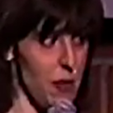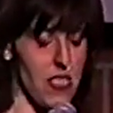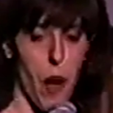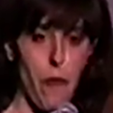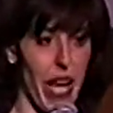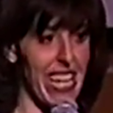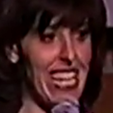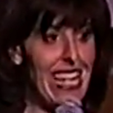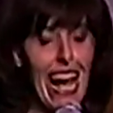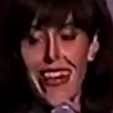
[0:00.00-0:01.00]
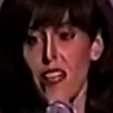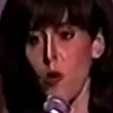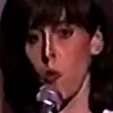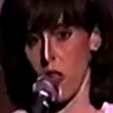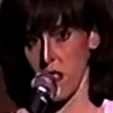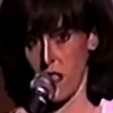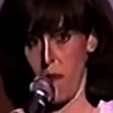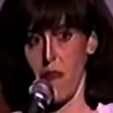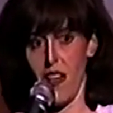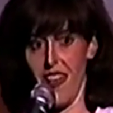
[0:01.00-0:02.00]
to me typed like 90 words a
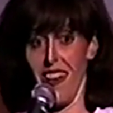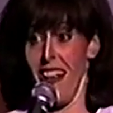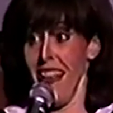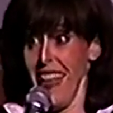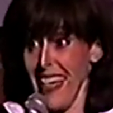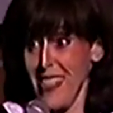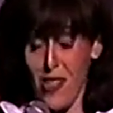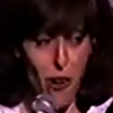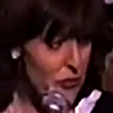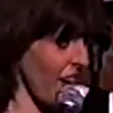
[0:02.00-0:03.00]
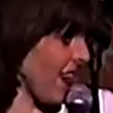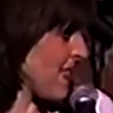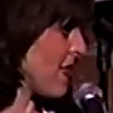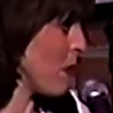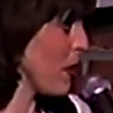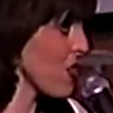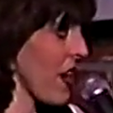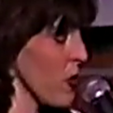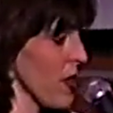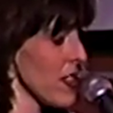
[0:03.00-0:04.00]
minute. Like so fast, the bitch had
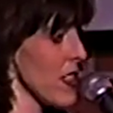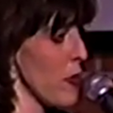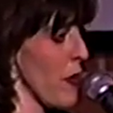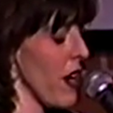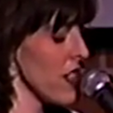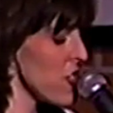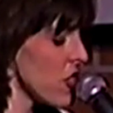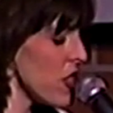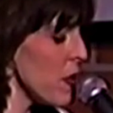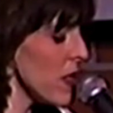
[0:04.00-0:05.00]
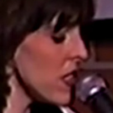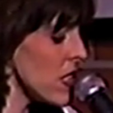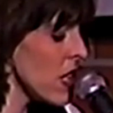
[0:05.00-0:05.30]
to wear a seatbelt. And she was,